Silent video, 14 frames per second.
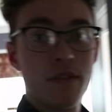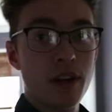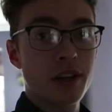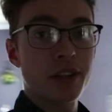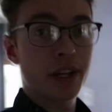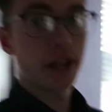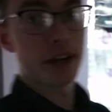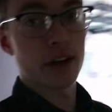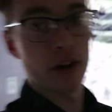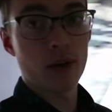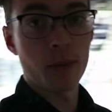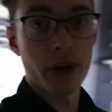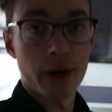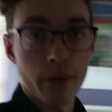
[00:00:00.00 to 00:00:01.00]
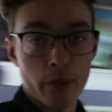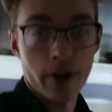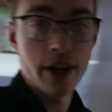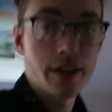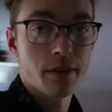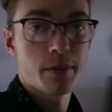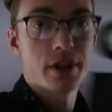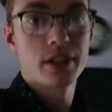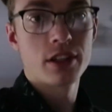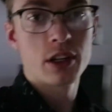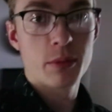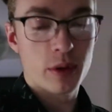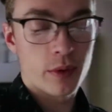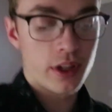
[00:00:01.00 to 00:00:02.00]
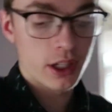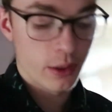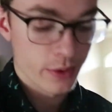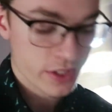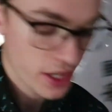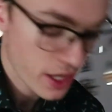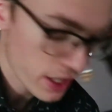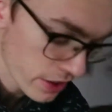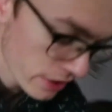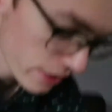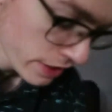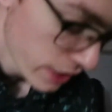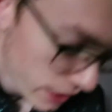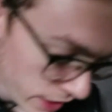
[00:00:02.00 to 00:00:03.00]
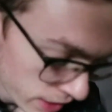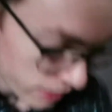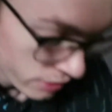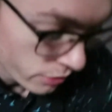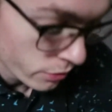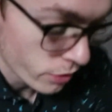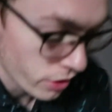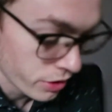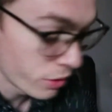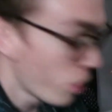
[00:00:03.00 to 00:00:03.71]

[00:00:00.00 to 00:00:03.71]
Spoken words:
Finally got home, and it rained on me a little bit while I was here, or on